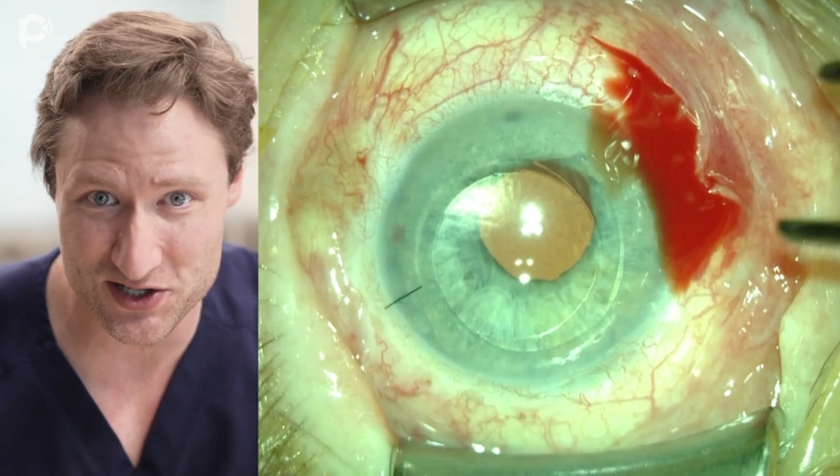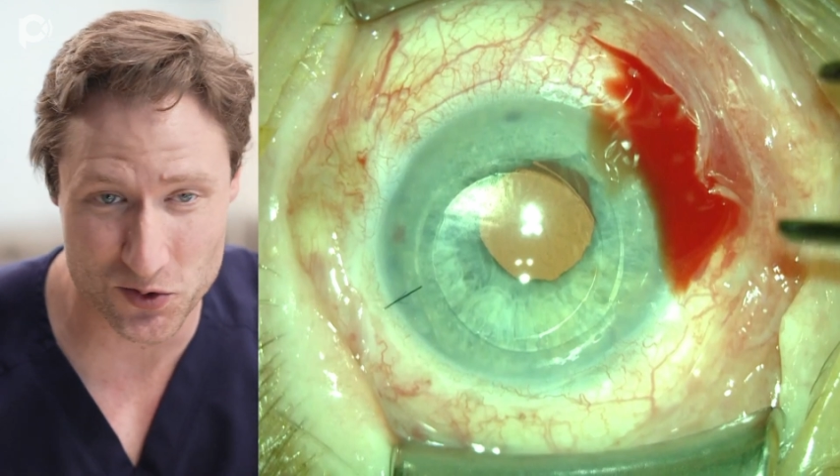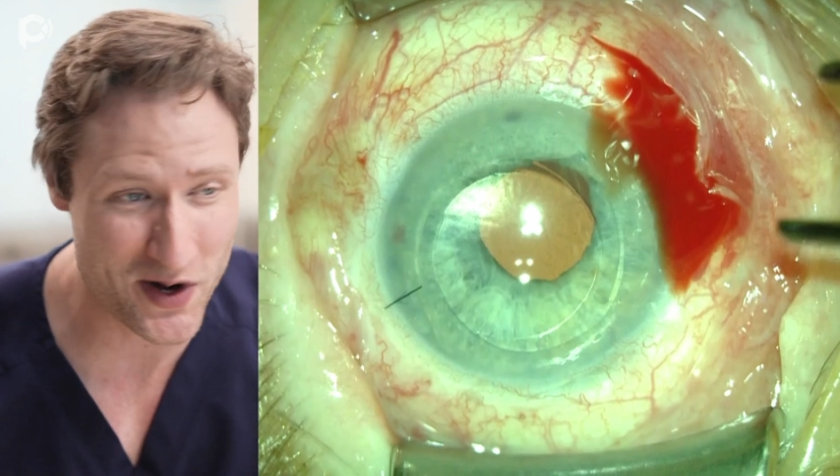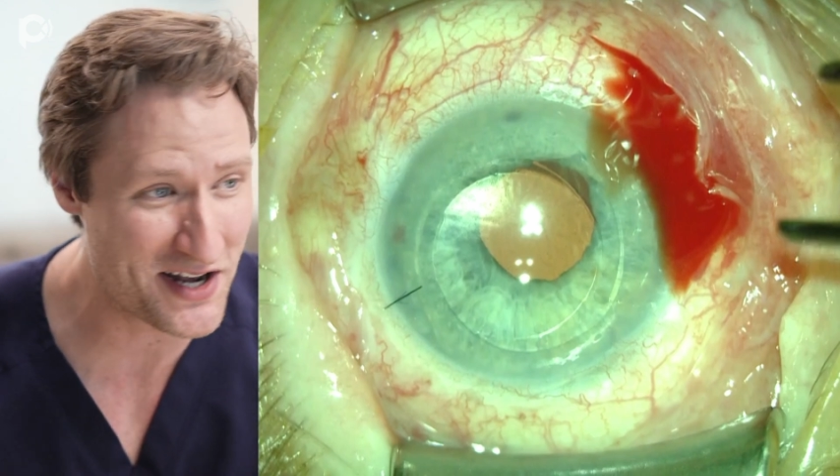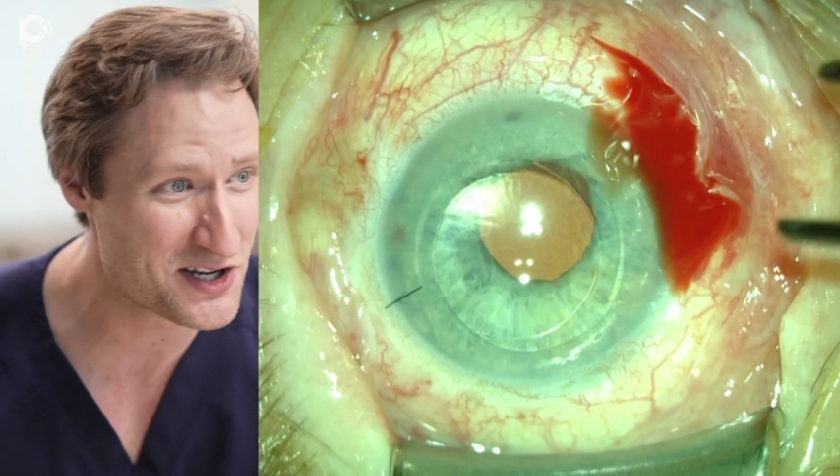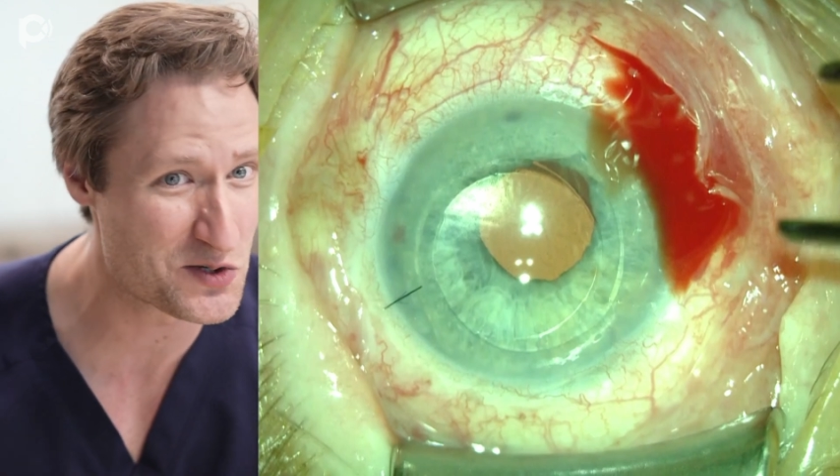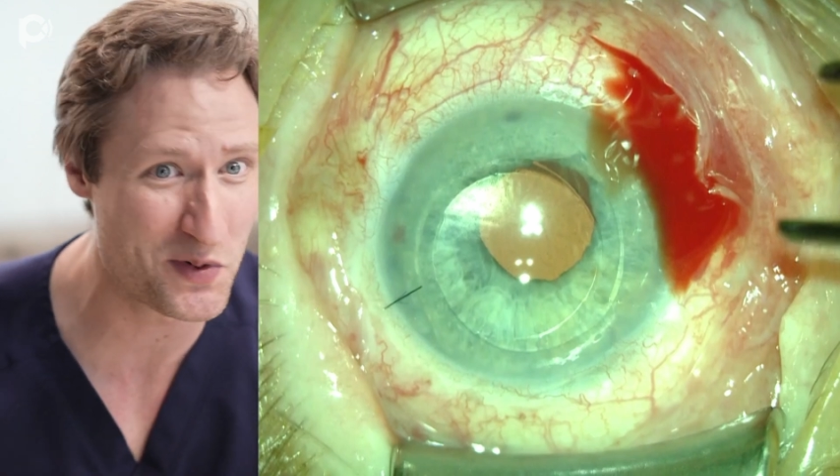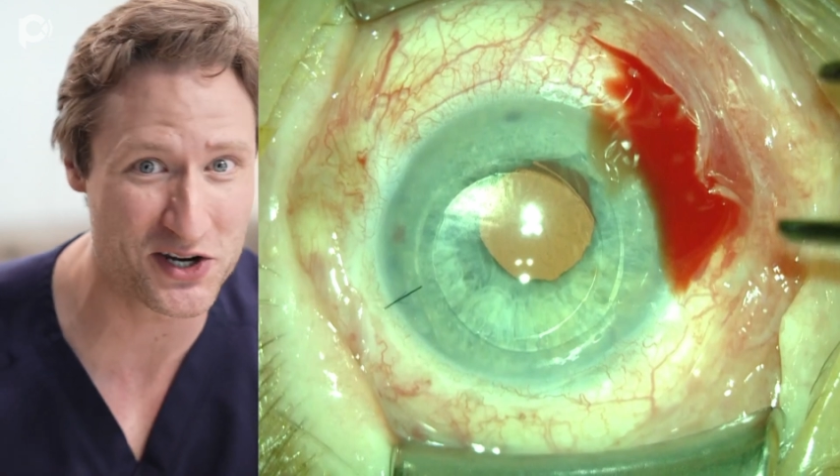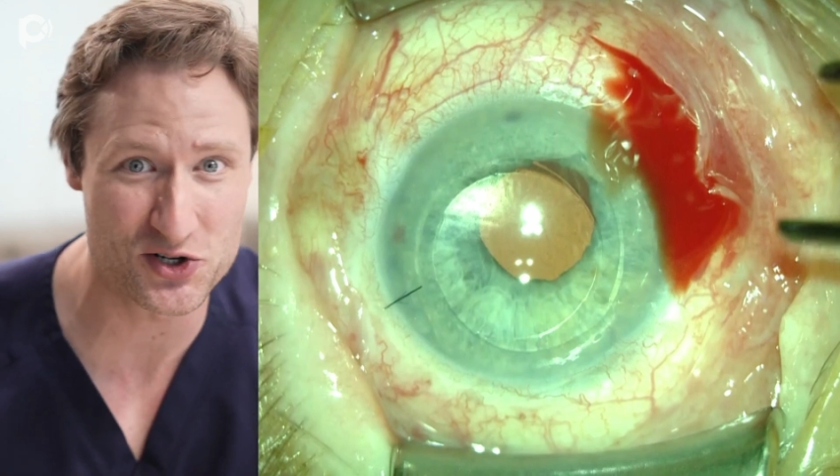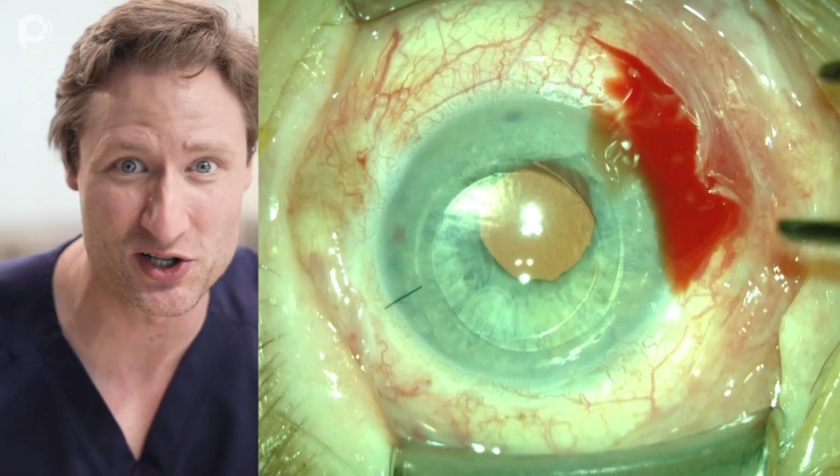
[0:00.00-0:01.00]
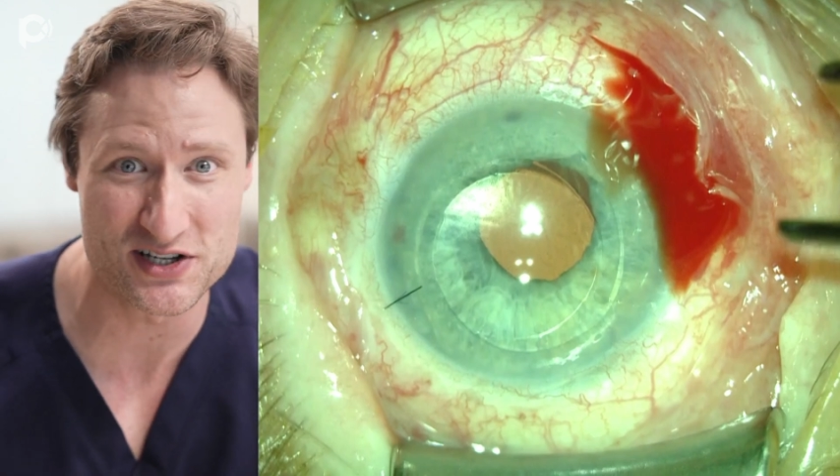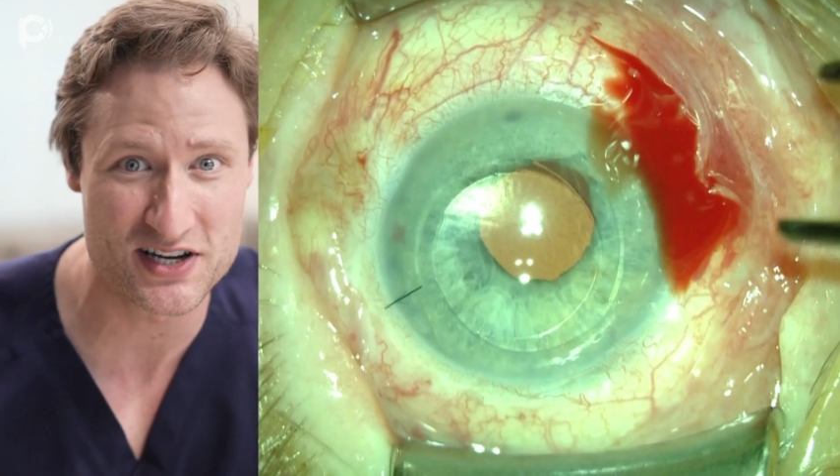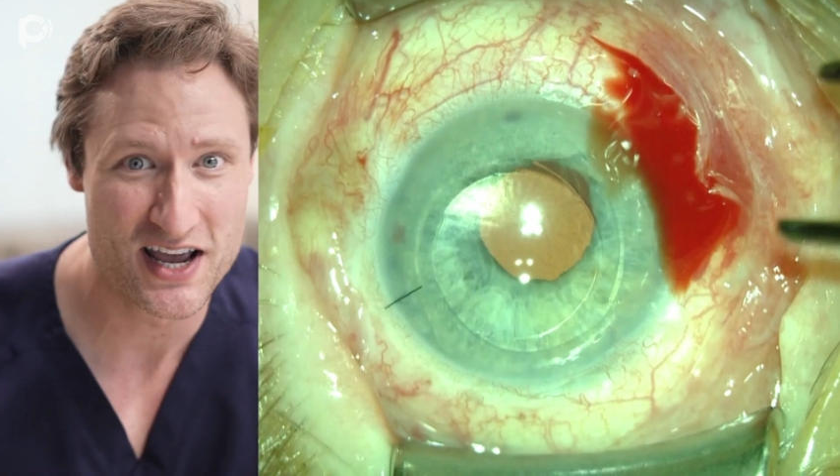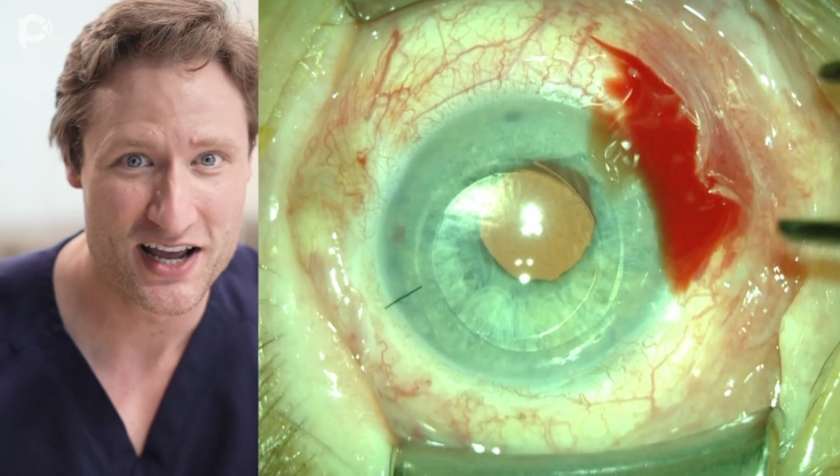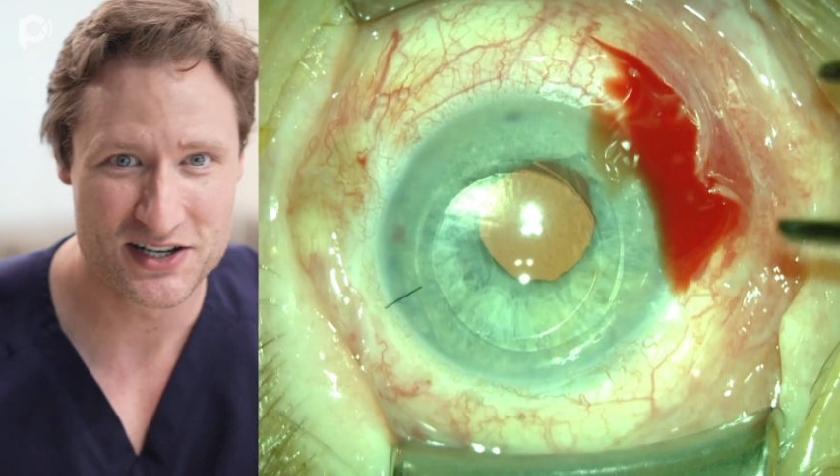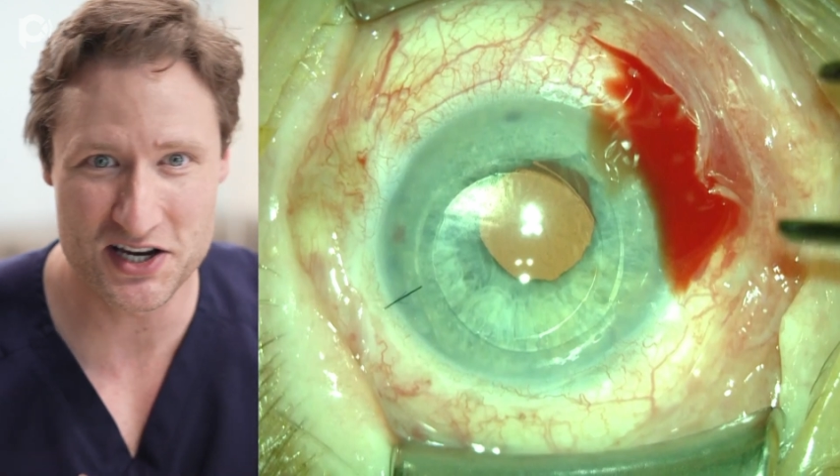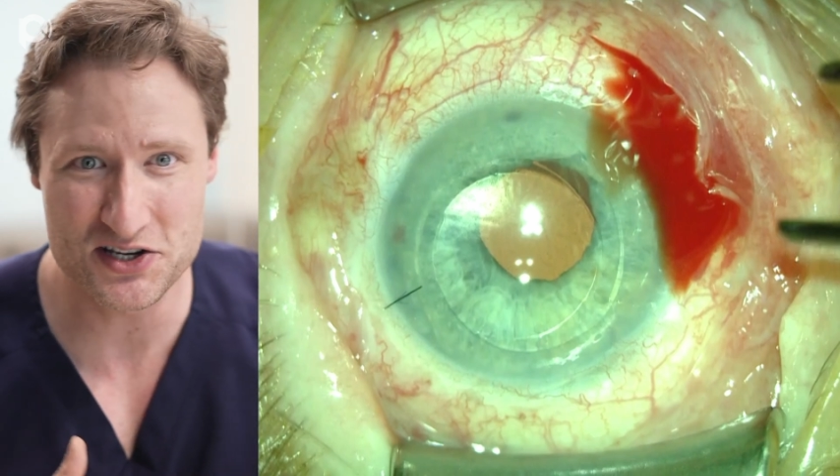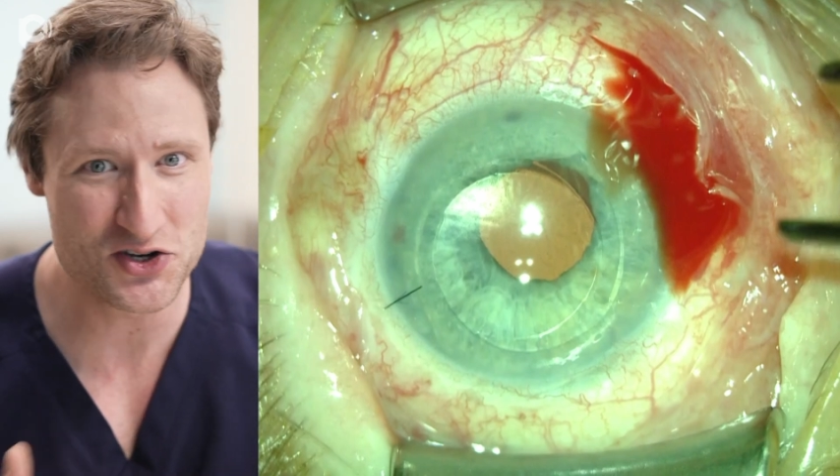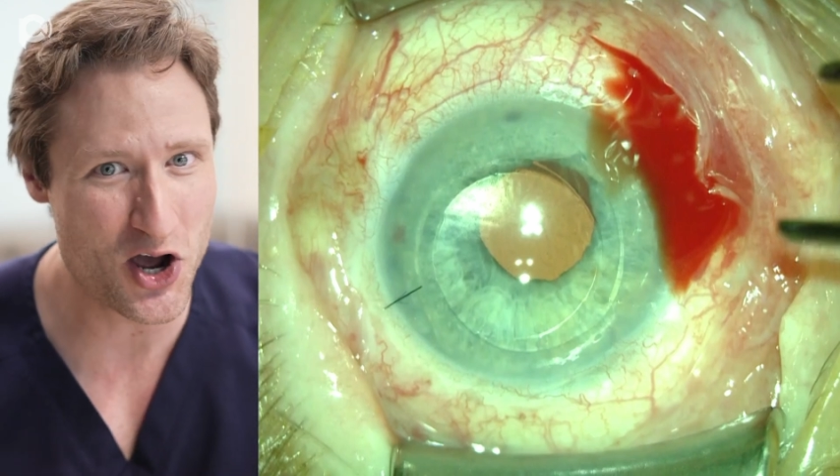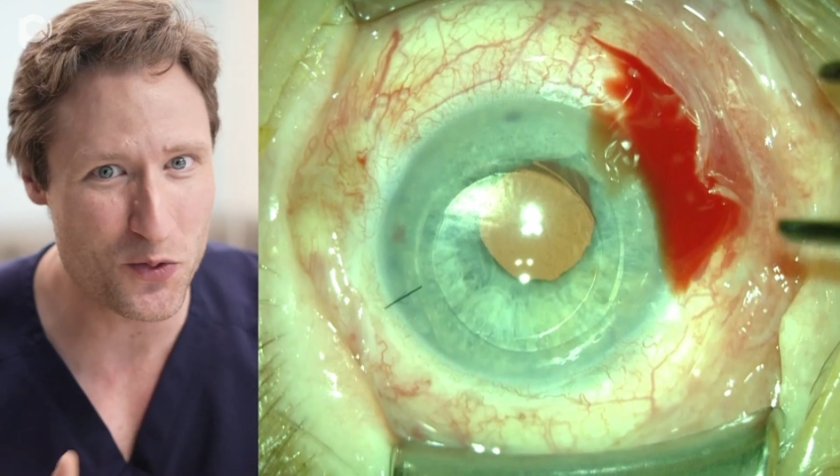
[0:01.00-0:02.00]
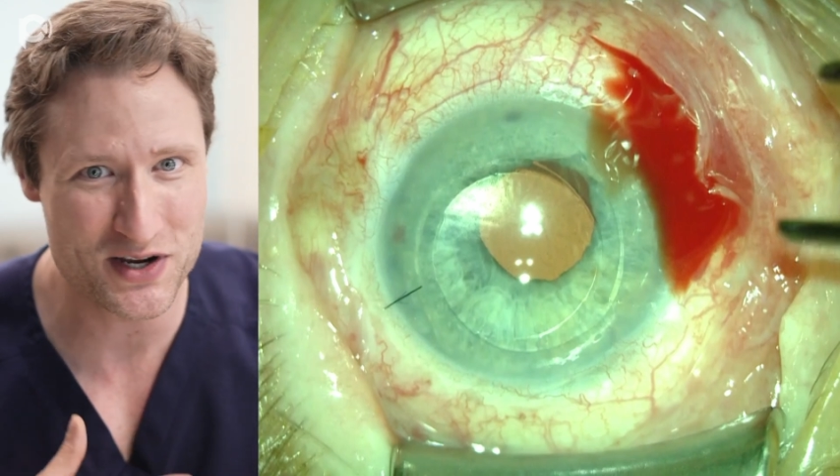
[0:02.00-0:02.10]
The retina specialist didn't know